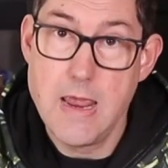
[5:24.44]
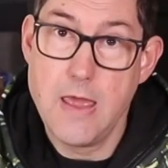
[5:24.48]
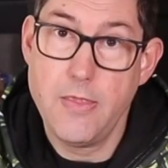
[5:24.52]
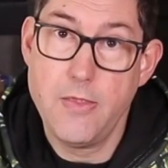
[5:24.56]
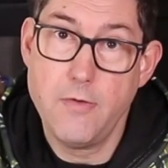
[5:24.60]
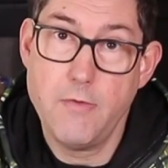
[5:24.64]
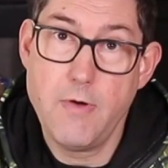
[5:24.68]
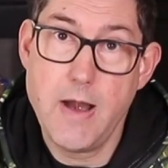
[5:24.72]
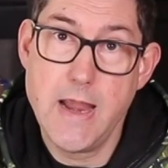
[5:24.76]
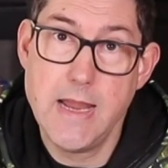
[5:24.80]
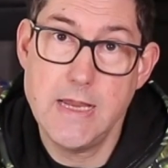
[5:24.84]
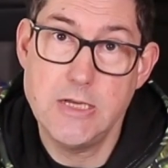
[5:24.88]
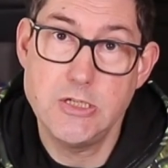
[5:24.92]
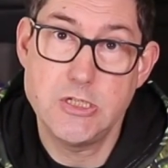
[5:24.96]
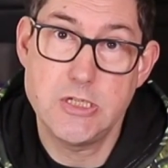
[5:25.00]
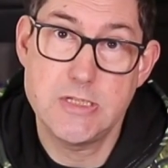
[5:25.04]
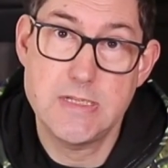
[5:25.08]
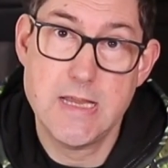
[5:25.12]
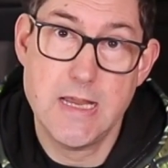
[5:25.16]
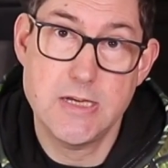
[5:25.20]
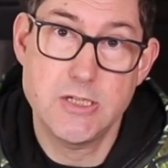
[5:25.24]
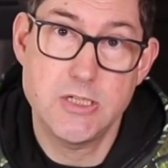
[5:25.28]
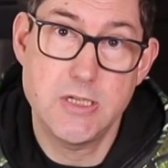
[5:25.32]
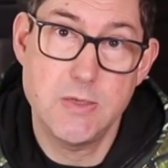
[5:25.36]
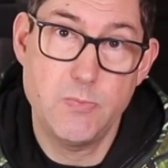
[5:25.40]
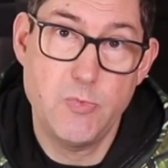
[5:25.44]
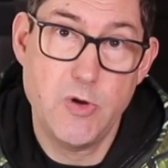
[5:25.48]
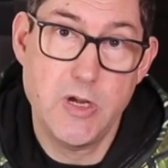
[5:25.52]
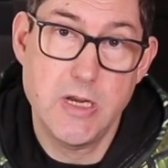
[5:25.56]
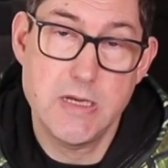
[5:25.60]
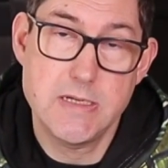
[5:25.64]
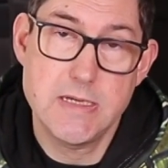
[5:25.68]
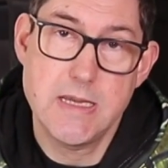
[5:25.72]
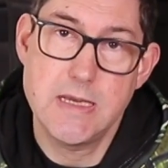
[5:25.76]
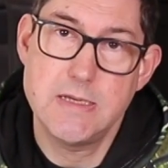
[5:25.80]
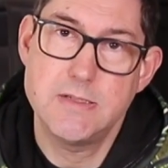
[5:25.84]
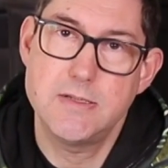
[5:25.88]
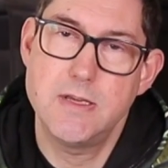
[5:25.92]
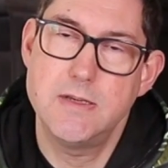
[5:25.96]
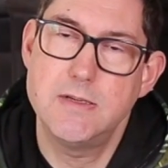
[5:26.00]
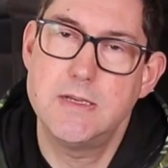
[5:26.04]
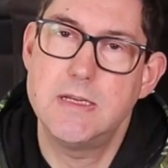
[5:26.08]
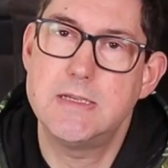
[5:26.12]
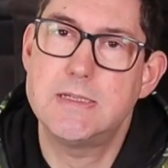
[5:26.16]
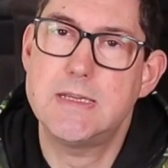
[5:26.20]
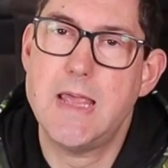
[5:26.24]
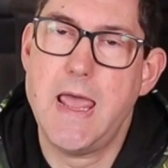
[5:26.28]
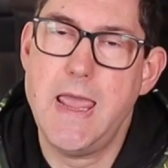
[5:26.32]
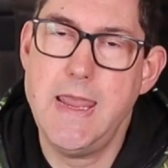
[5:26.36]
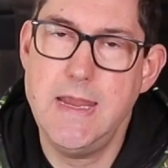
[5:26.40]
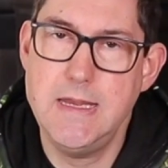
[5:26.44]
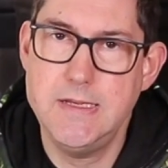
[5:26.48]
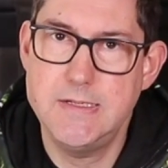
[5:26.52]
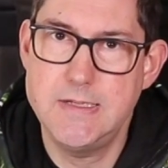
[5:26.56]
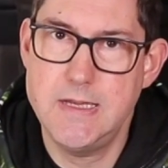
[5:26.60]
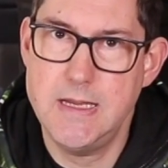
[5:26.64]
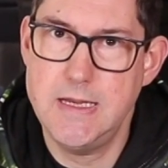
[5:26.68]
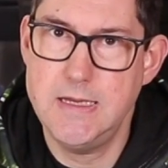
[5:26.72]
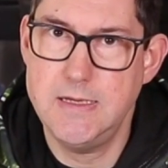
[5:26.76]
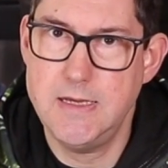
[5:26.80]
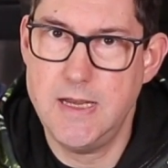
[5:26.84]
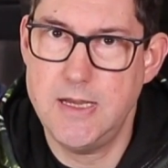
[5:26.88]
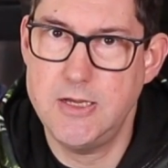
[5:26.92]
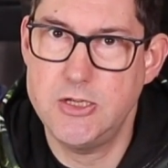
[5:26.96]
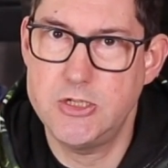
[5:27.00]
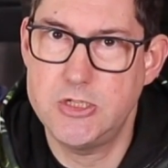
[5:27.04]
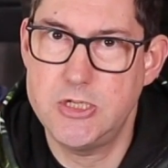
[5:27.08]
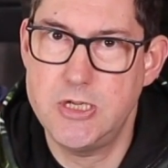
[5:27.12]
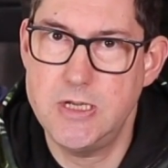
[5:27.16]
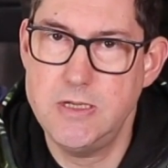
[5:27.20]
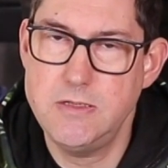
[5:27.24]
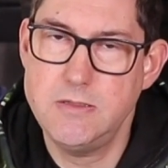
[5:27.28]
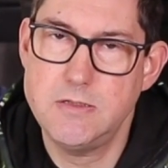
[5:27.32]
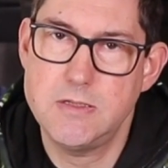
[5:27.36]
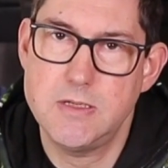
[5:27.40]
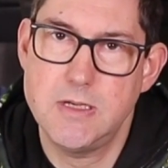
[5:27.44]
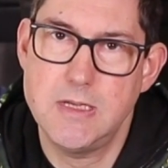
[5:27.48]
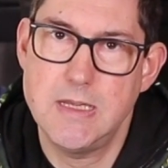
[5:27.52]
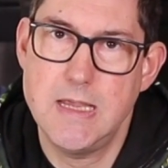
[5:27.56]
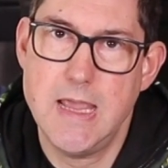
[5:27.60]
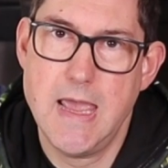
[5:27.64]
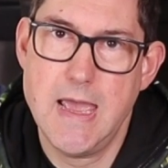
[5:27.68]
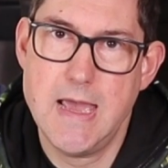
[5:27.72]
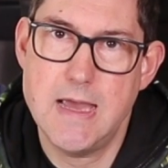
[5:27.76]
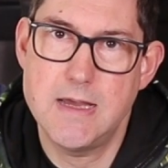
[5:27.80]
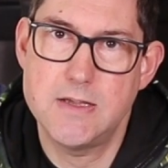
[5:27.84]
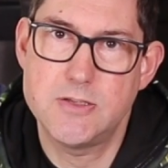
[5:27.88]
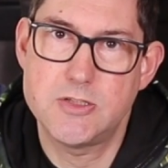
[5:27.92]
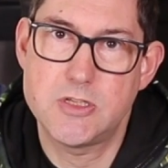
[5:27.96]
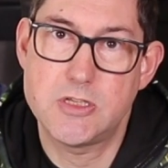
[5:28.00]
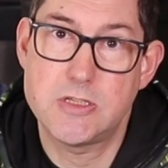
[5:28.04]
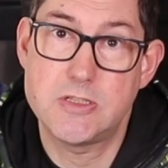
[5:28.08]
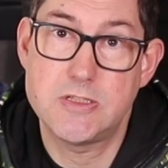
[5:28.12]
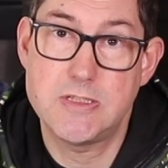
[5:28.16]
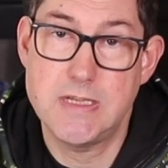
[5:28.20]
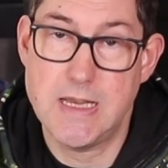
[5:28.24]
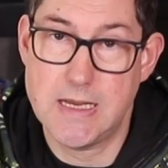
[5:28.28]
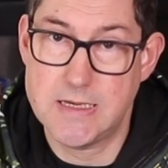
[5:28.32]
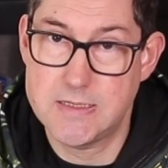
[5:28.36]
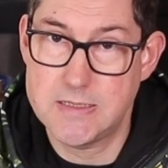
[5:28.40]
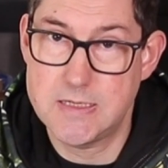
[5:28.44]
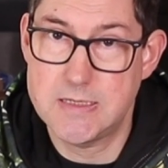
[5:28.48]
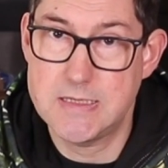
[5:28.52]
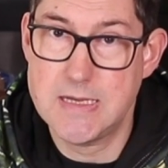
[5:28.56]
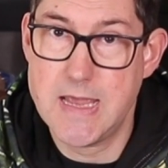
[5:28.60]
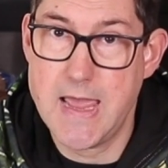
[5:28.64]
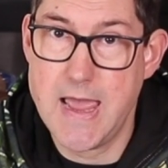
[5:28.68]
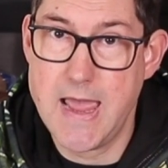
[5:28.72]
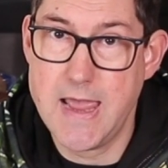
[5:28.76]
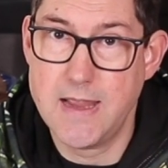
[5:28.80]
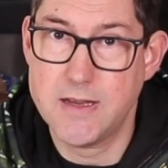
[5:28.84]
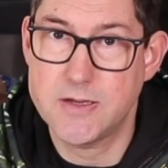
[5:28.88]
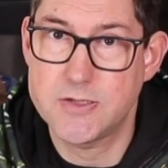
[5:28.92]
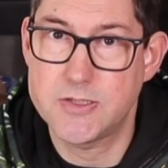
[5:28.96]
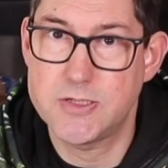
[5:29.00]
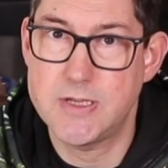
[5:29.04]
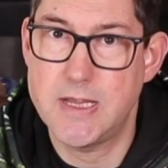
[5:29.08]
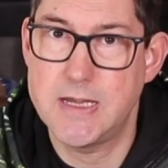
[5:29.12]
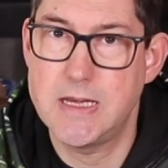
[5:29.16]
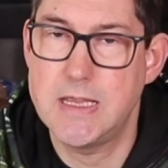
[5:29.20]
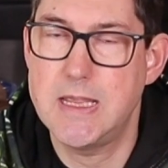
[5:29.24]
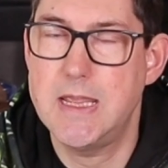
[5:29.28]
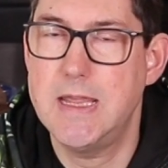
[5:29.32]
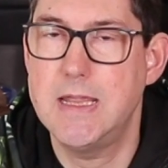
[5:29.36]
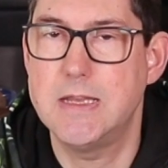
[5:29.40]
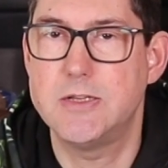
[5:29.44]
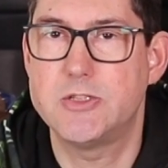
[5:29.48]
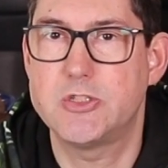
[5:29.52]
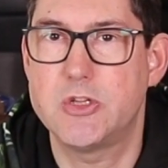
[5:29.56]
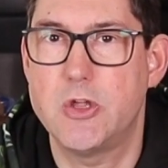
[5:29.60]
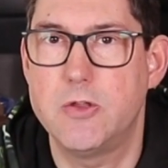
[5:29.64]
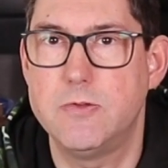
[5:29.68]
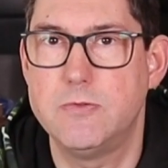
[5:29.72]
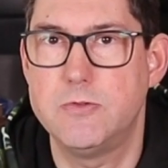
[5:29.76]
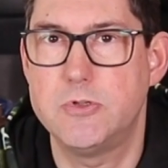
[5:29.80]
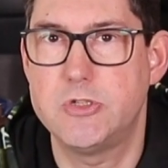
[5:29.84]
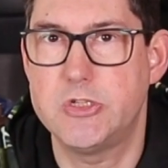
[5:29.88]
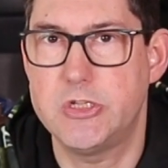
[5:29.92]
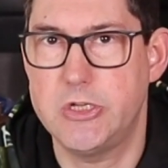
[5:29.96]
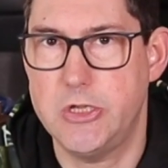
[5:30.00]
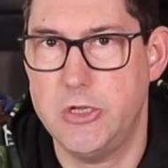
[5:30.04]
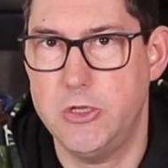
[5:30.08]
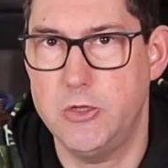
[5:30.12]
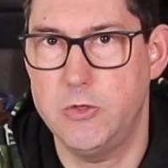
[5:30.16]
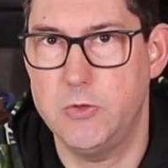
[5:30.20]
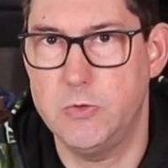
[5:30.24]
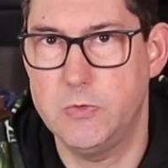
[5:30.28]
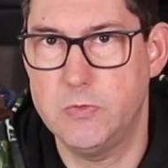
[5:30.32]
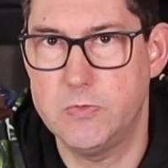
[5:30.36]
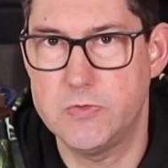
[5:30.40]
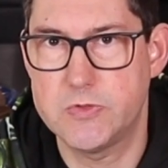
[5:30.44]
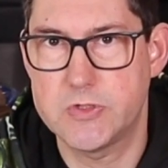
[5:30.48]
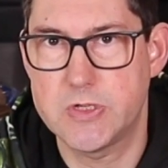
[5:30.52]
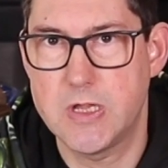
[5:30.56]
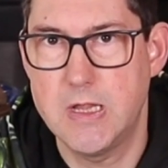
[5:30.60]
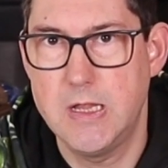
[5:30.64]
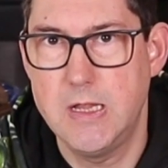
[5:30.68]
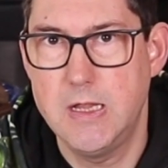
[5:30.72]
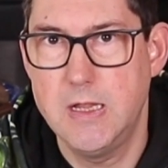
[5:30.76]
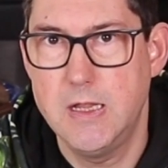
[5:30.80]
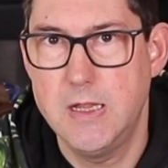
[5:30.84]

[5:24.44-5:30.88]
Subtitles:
Now the range is actually pretty decent. It's 18 inches, he has 6 attacks and he hits on 2s.